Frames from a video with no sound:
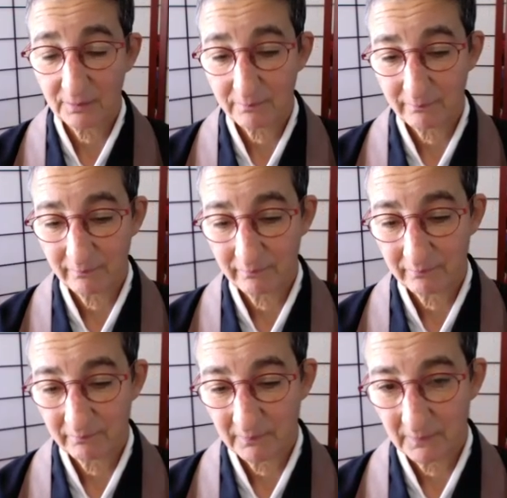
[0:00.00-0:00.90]

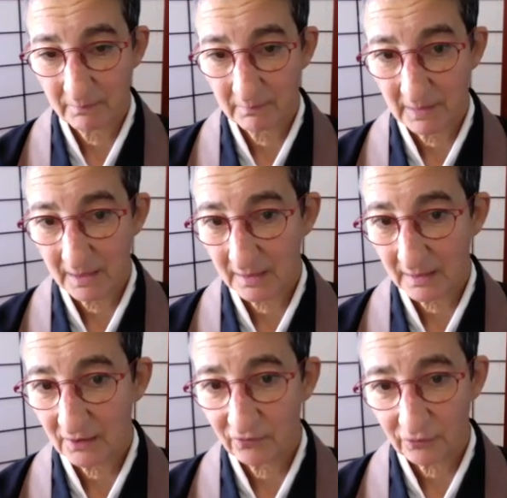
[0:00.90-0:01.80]
bothersome,
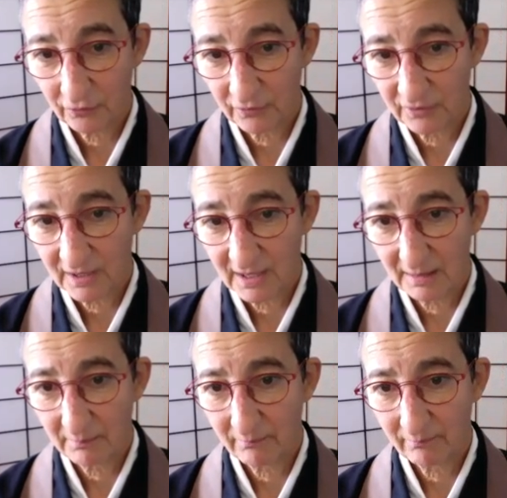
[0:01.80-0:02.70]
at least
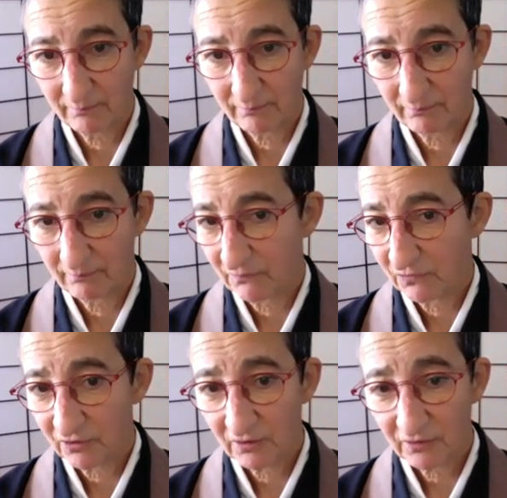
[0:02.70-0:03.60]
over time.
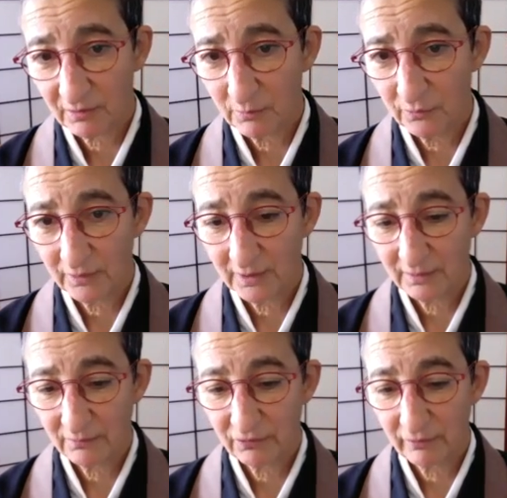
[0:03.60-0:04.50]
Just a
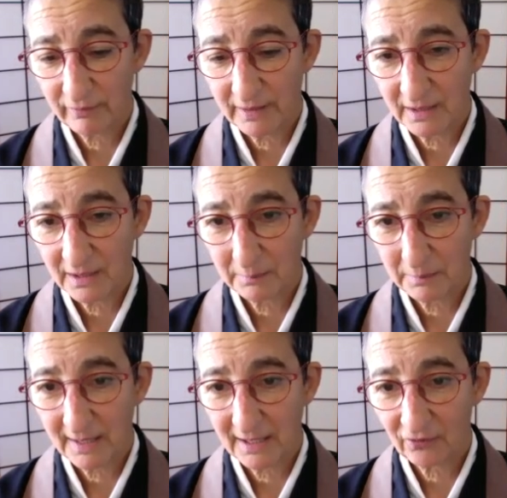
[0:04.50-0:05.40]
movie showing on a
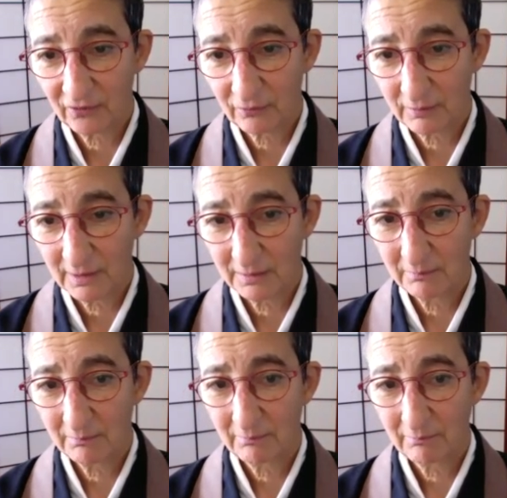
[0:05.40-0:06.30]
blank screen.